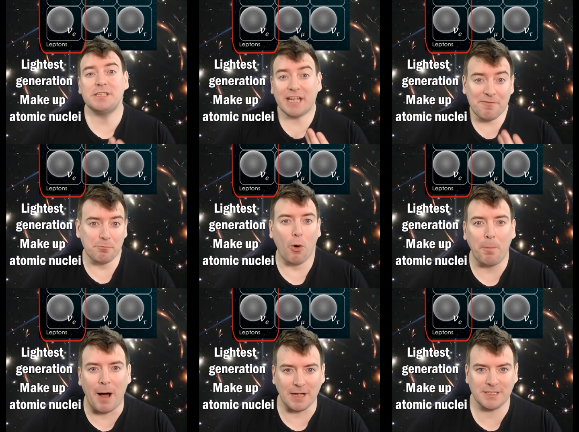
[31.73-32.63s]
to give more
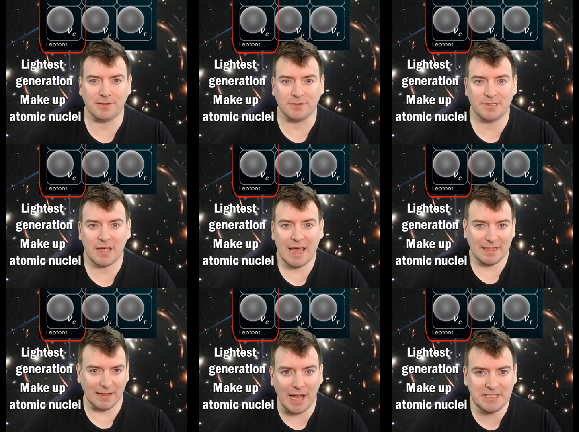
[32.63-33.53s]
particles in
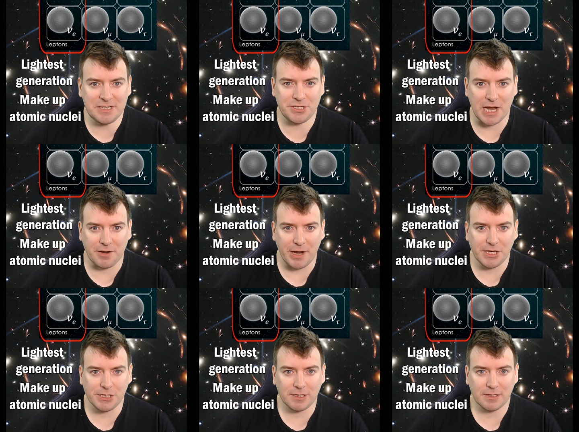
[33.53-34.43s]
the lightest
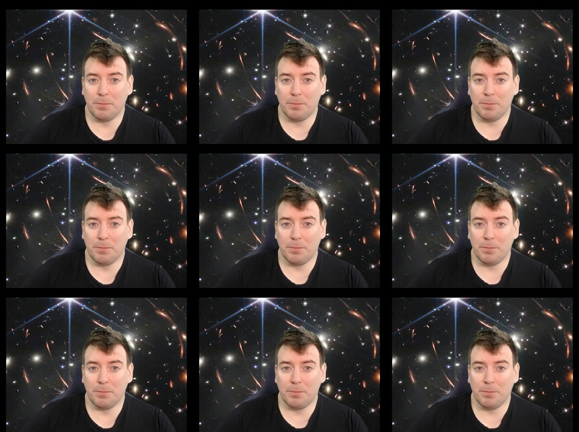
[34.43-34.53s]
generation.